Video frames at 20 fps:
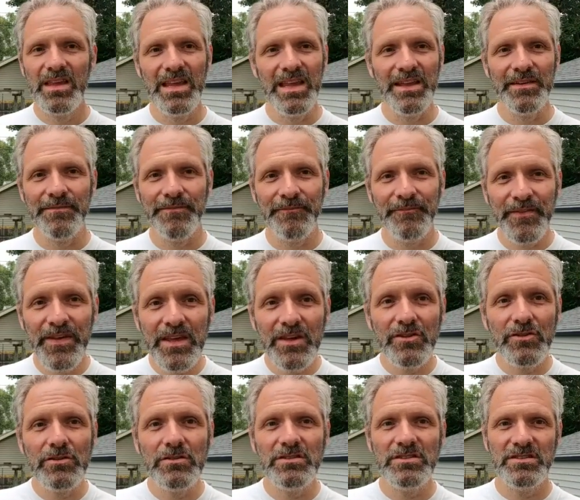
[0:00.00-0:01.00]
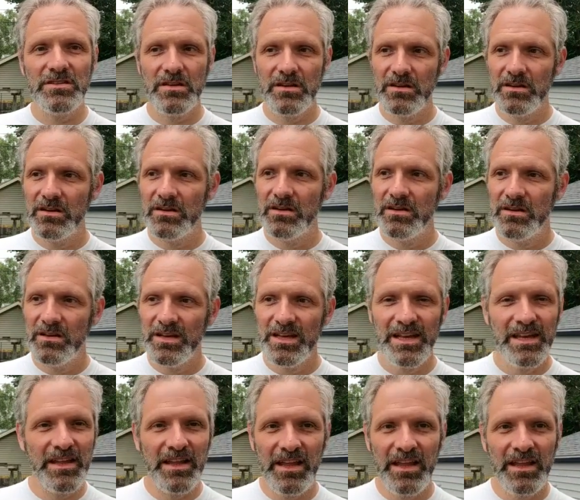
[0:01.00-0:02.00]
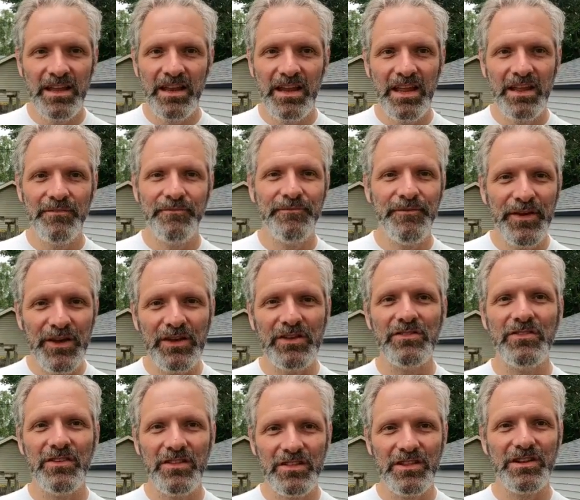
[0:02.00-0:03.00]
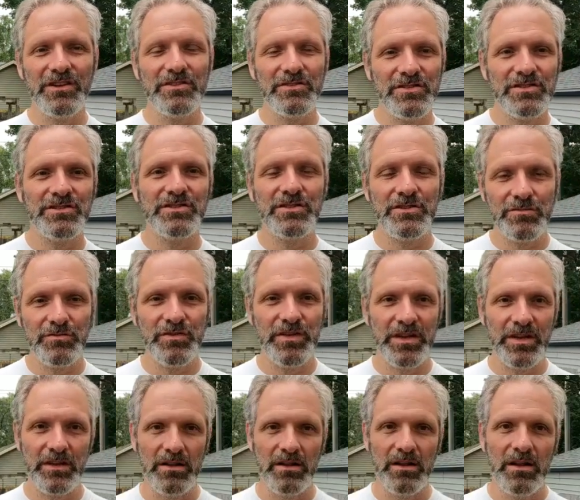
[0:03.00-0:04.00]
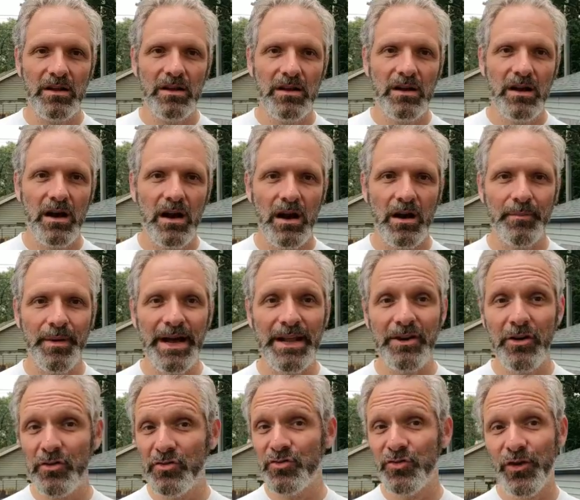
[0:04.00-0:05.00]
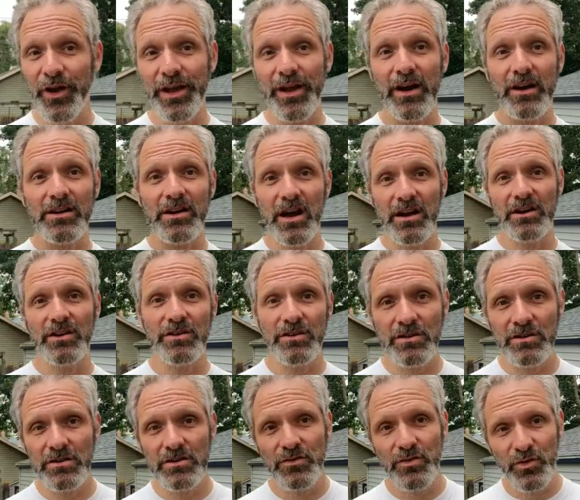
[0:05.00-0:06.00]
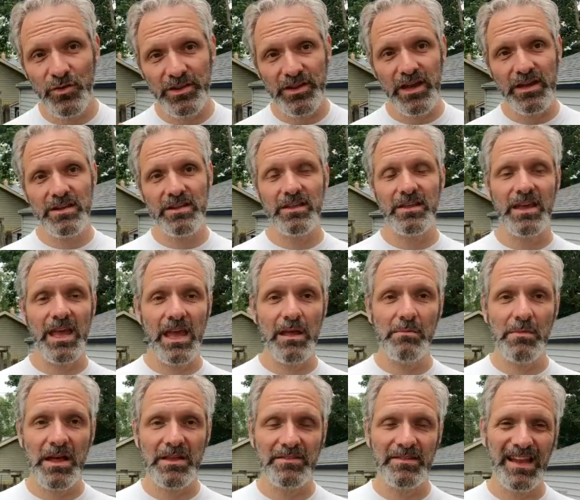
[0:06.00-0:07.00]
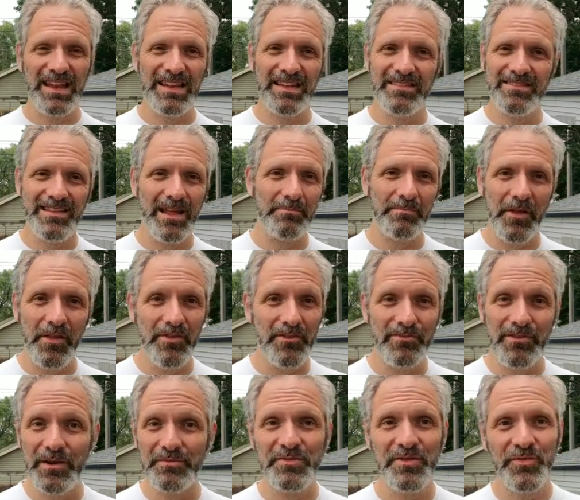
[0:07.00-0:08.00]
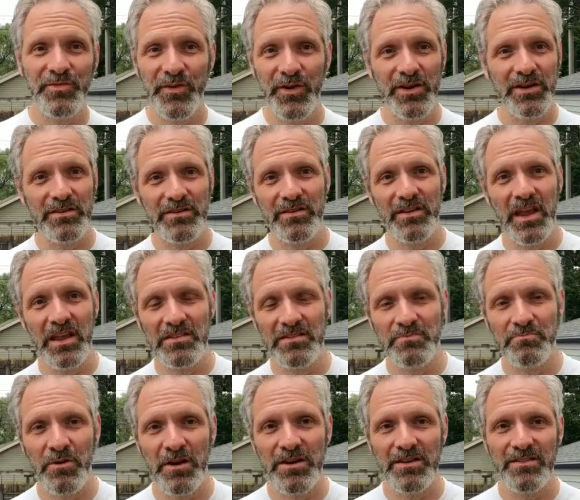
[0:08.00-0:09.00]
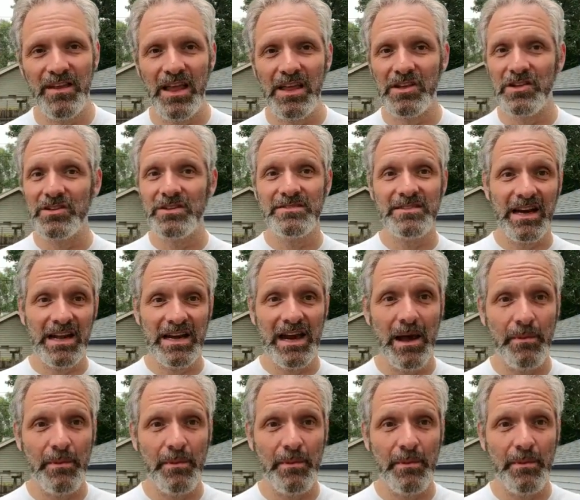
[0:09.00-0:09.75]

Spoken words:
It feels a little surreal. I know Trae Young got hurt toward the end of the game last night. He stepped on the ref's foot and sprained his ankle. He's got an